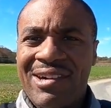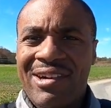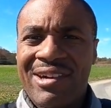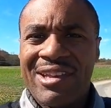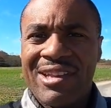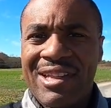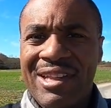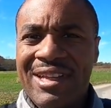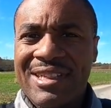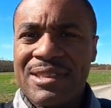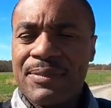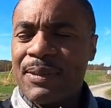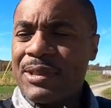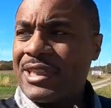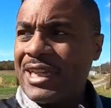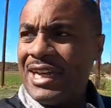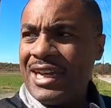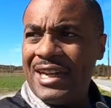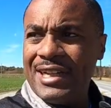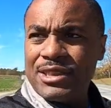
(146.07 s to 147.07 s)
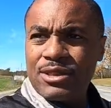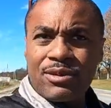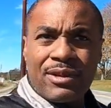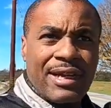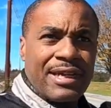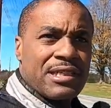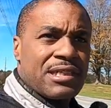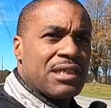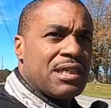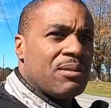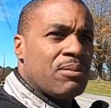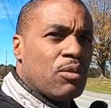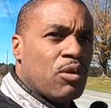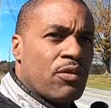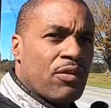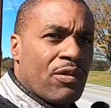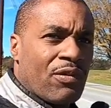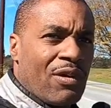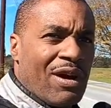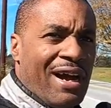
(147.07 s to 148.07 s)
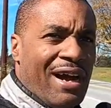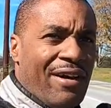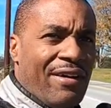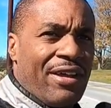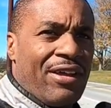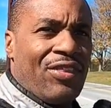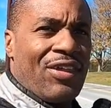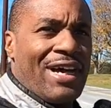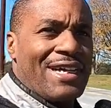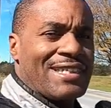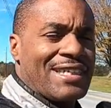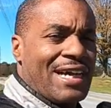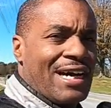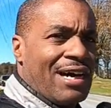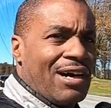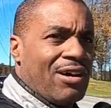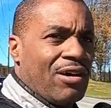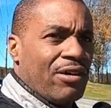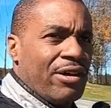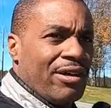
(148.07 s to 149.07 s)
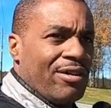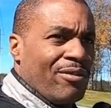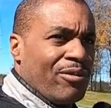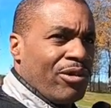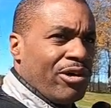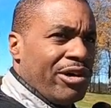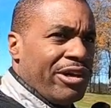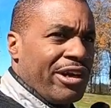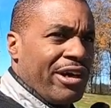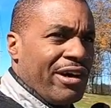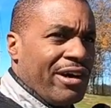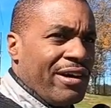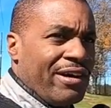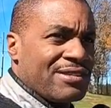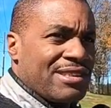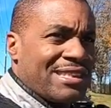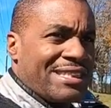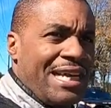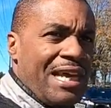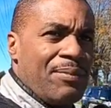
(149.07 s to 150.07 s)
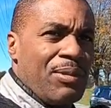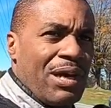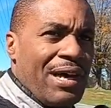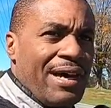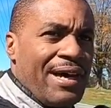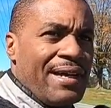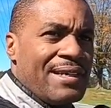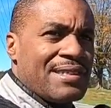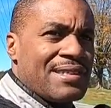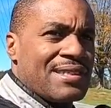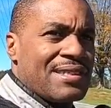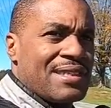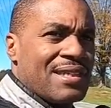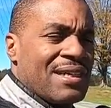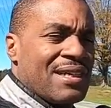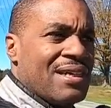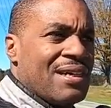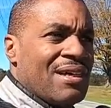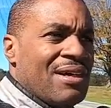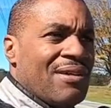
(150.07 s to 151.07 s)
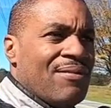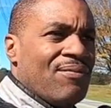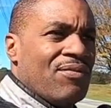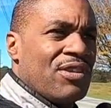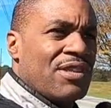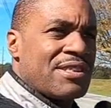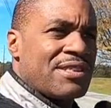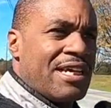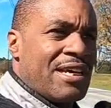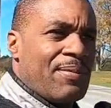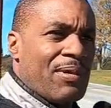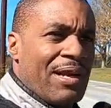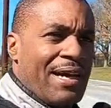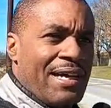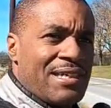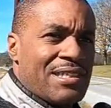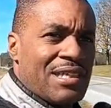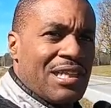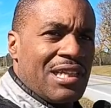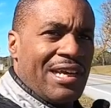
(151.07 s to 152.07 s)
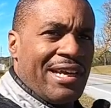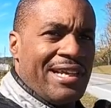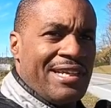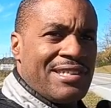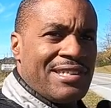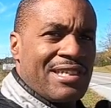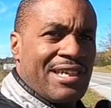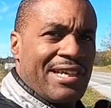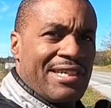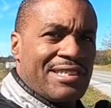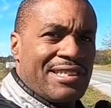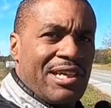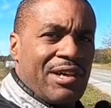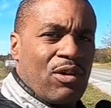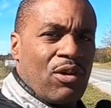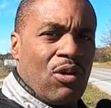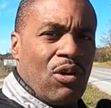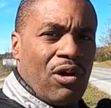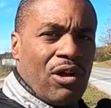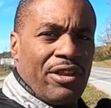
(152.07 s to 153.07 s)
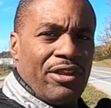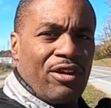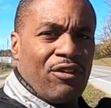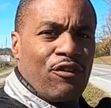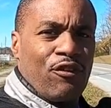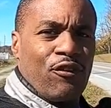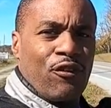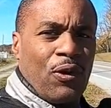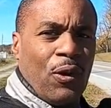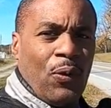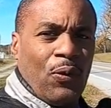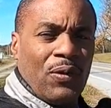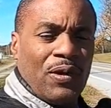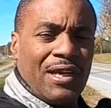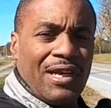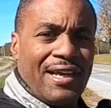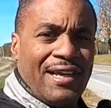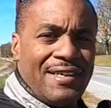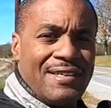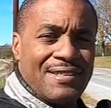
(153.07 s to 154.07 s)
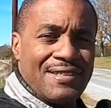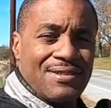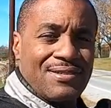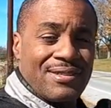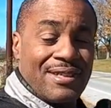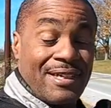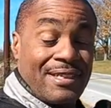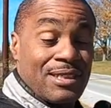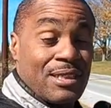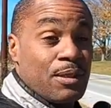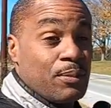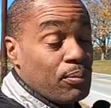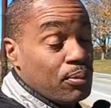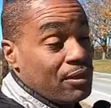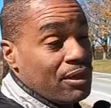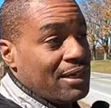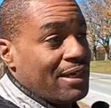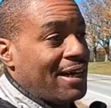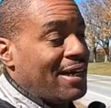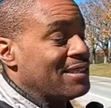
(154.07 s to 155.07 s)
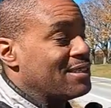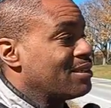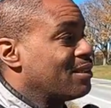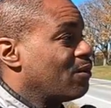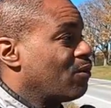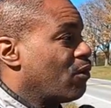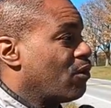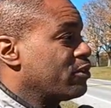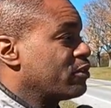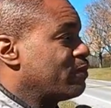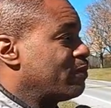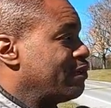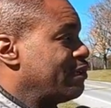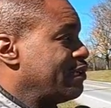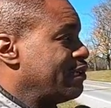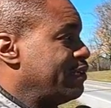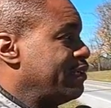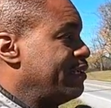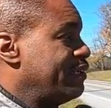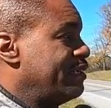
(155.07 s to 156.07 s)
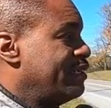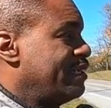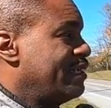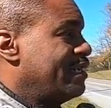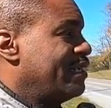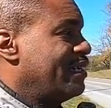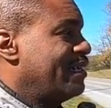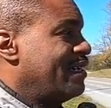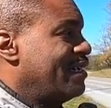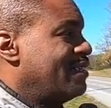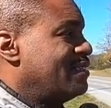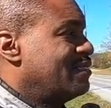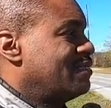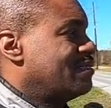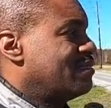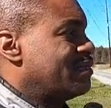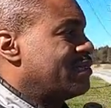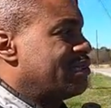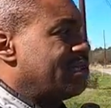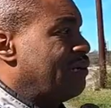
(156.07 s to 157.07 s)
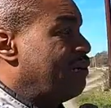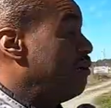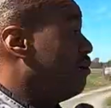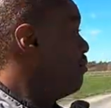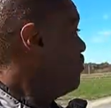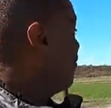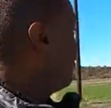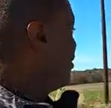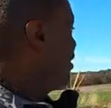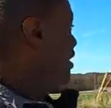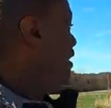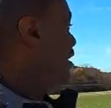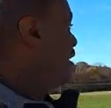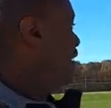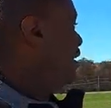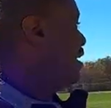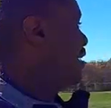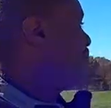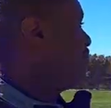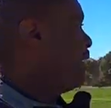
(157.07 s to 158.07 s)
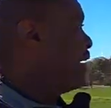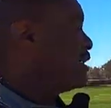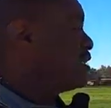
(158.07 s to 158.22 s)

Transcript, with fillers: on the lens, but that lens would actually move around, and that's how it would uh, stabilize stabilize the lens. I guess they would call it a floating lens. It was actually pretty nice, and it worked pretty good. So, and I'm